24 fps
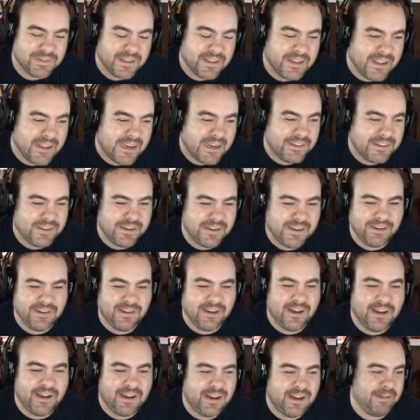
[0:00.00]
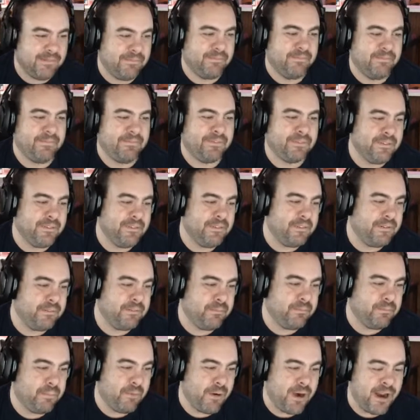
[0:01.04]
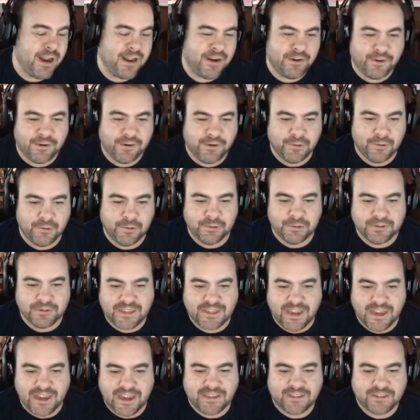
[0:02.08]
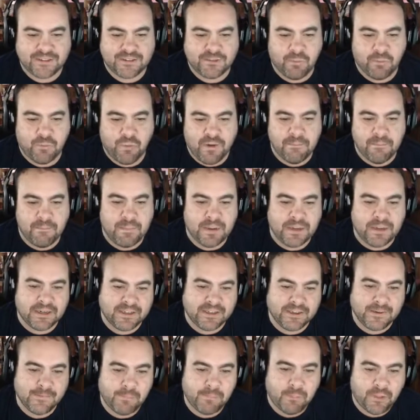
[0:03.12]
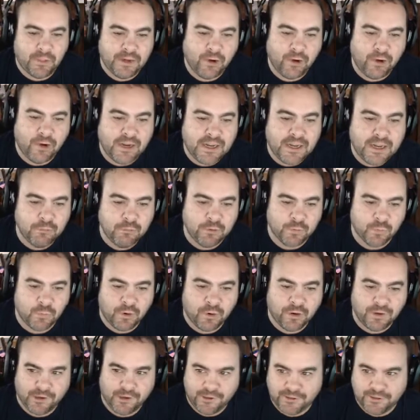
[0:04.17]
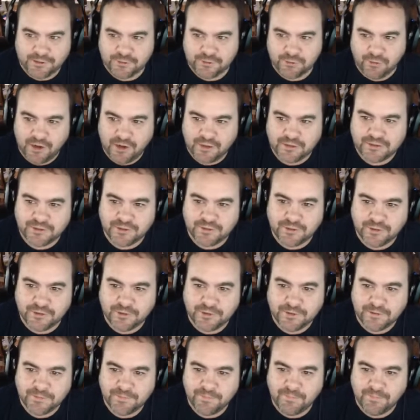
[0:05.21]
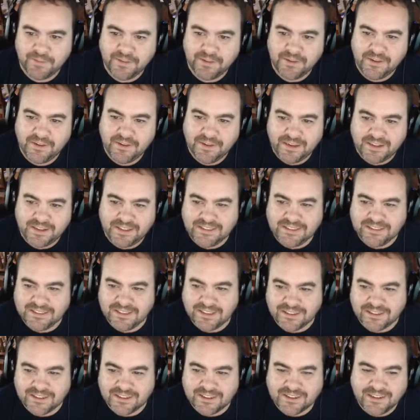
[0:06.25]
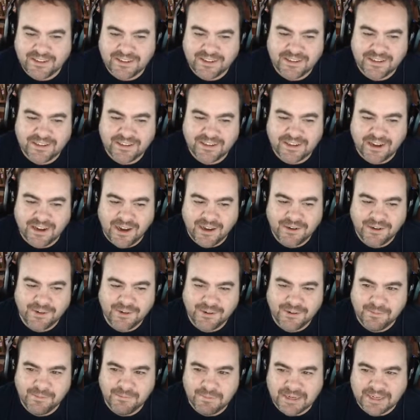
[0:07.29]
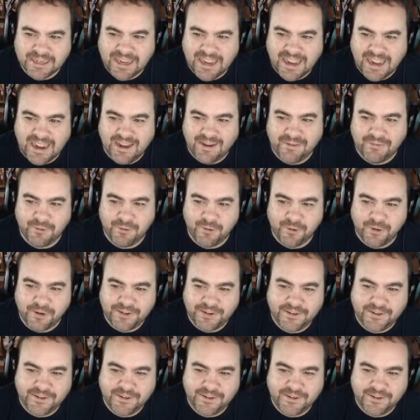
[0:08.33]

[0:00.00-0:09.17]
then Brad Underwood was asked what Big Ten player he would want on his roster, and he said Connor McCaffrey.